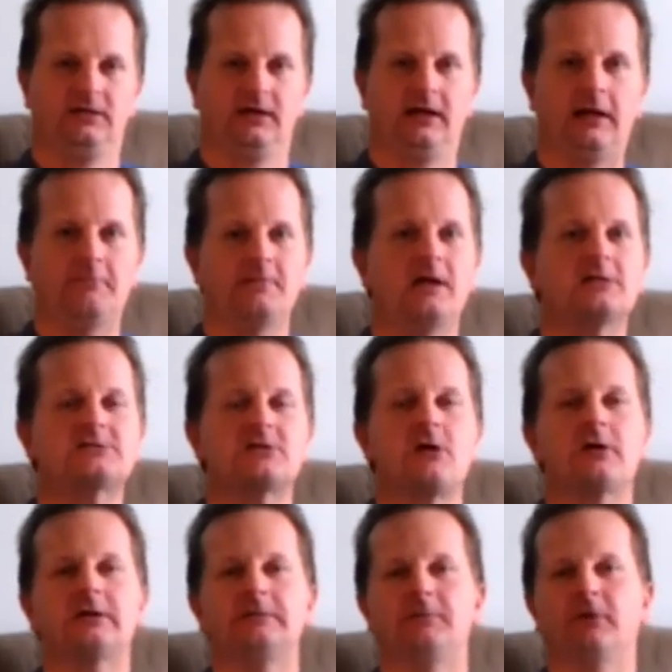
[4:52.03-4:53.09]
And I'm not
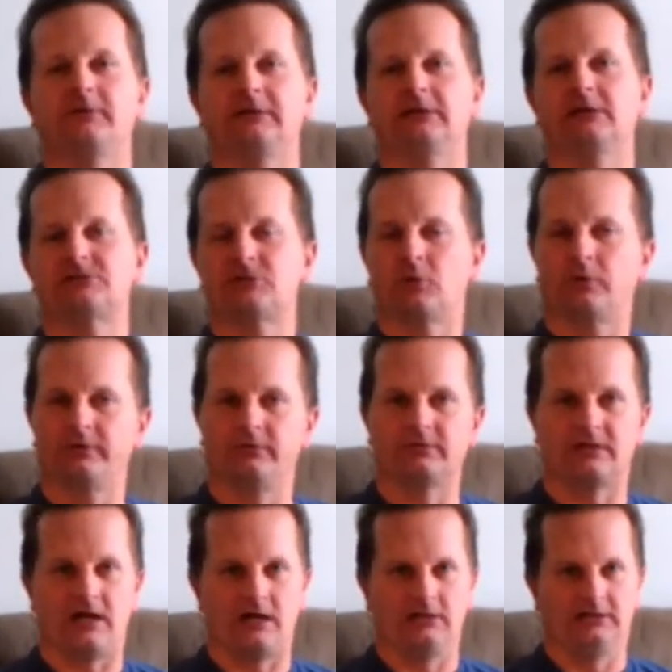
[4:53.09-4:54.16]
talking about the Electoral
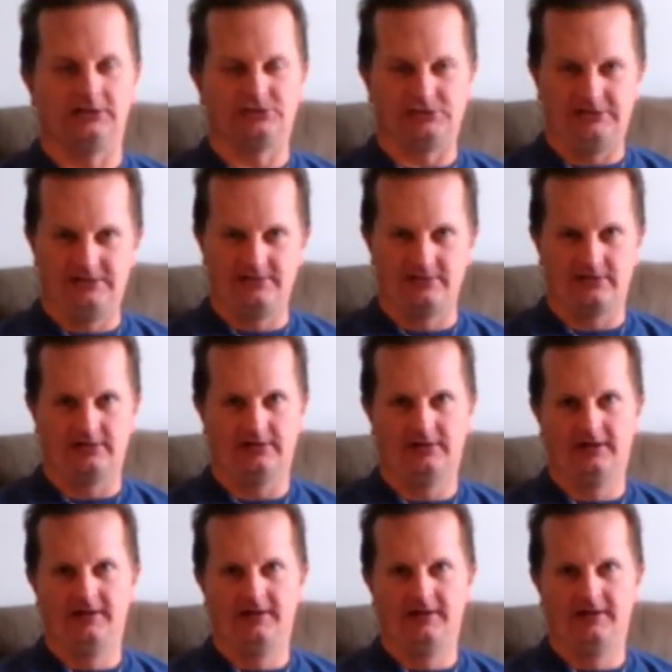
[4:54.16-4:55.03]
College either,